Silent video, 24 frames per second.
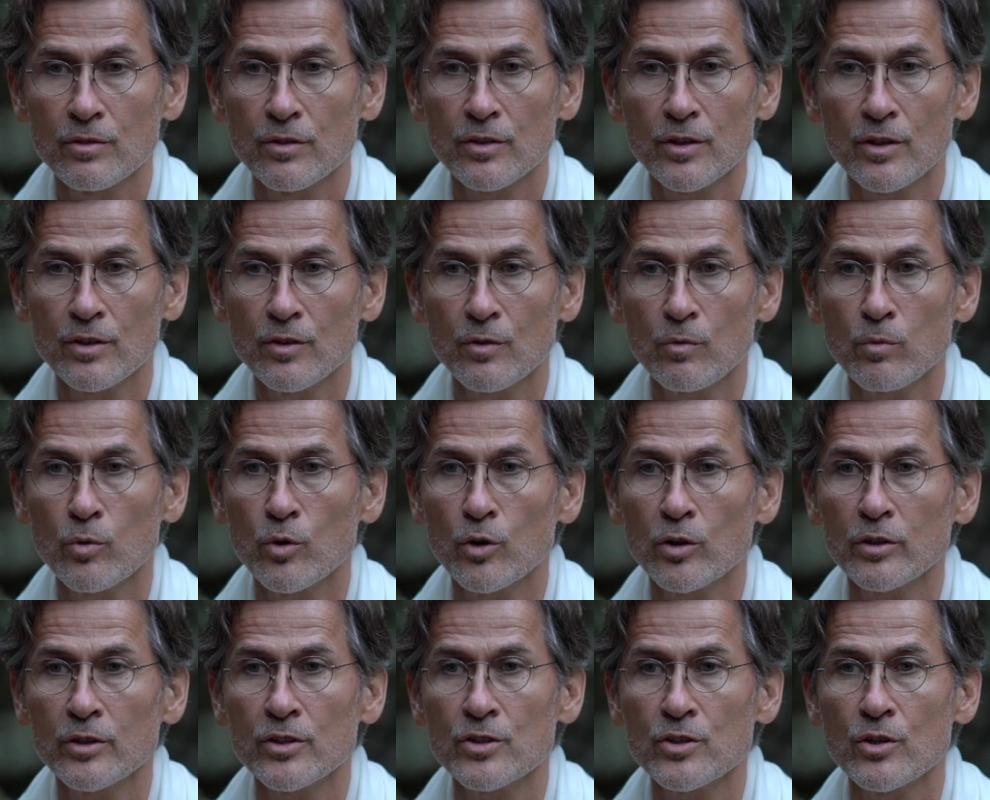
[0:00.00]
that the
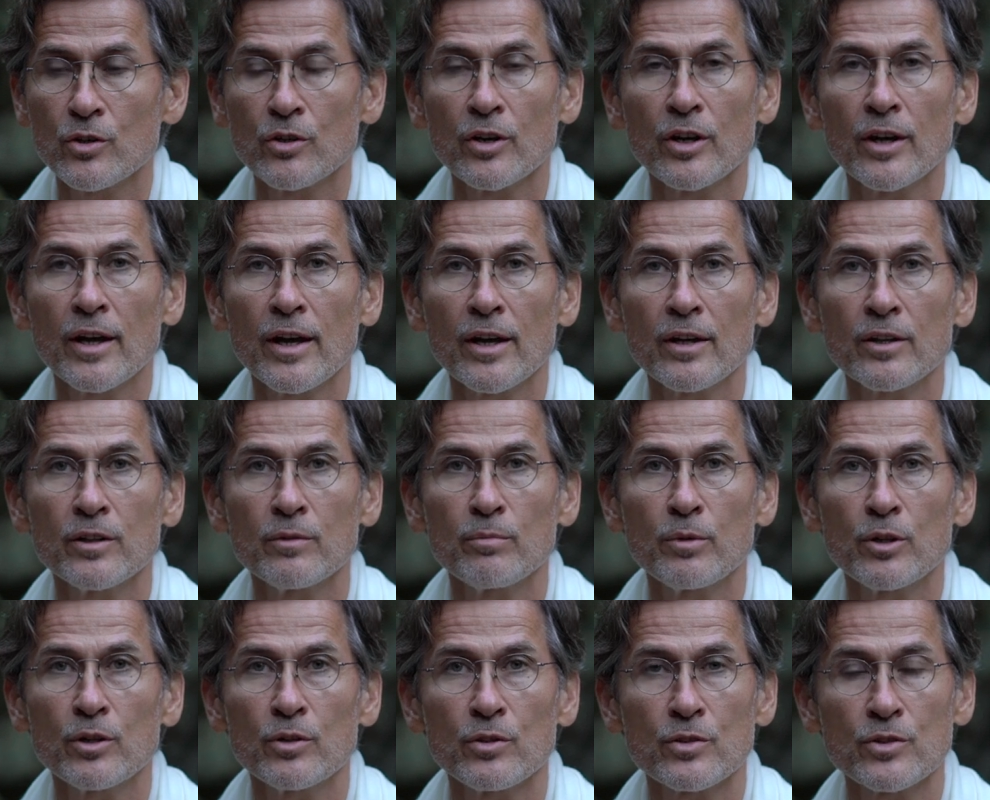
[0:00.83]
world is going to end
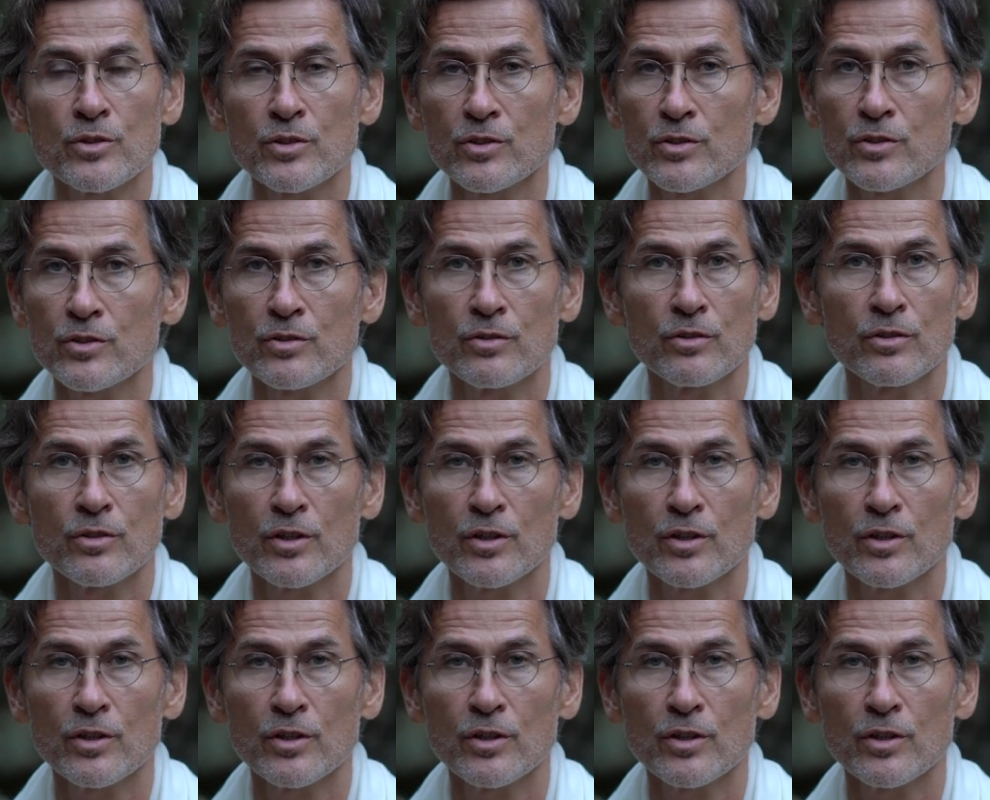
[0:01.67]
because